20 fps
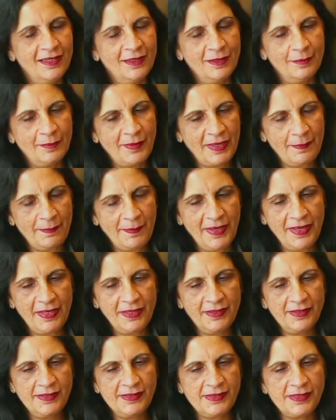my
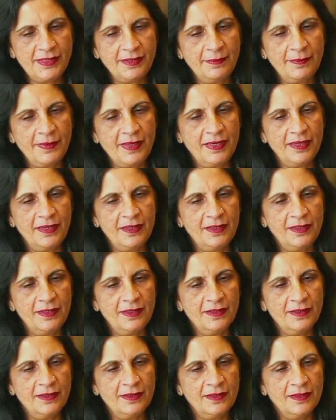parents and
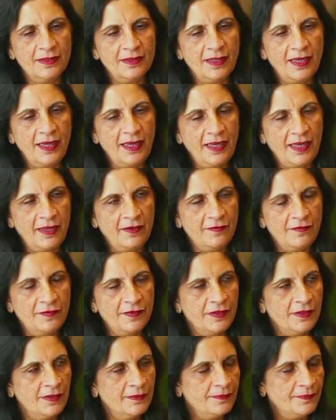I have
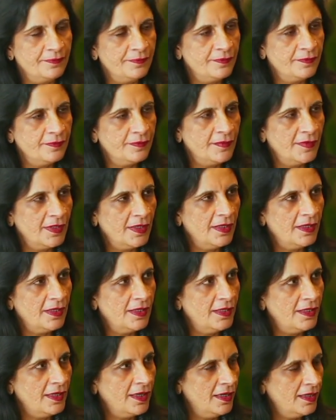an
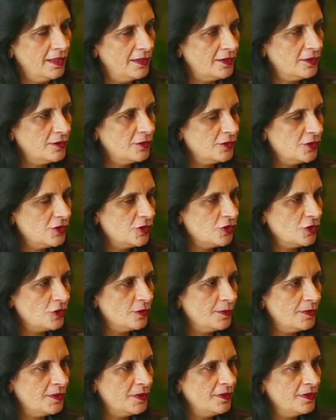aunt who is
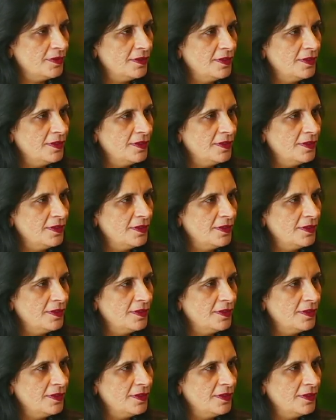German.